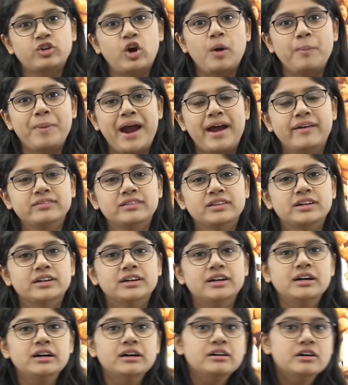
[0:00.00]
crop and
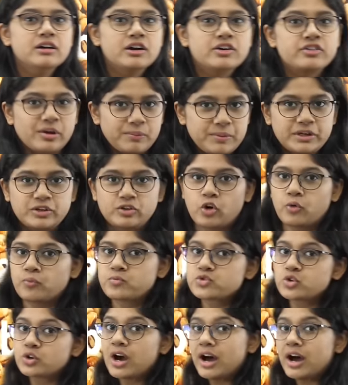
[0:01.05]
the Rabi crop. So